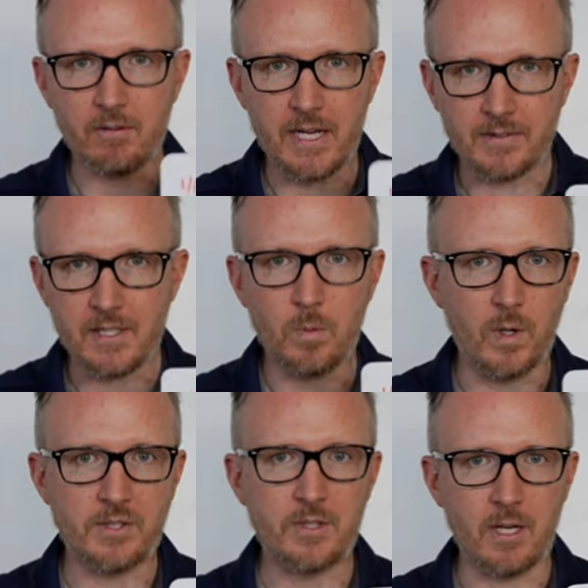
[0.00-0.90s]
crazy
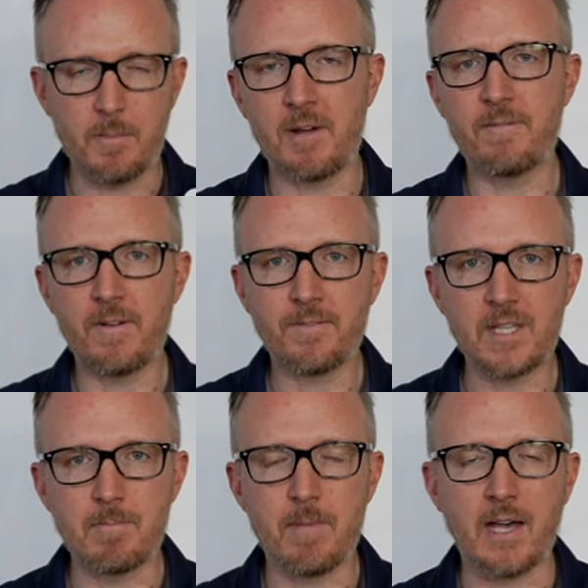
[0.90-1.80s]
once you hit about
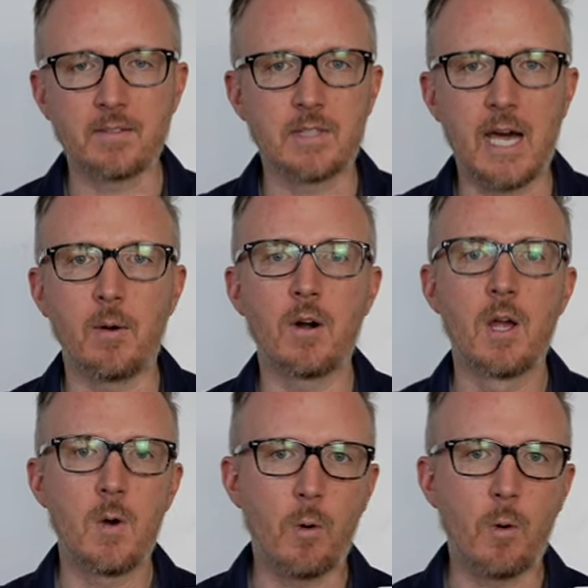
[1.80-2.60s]
15 miles an hour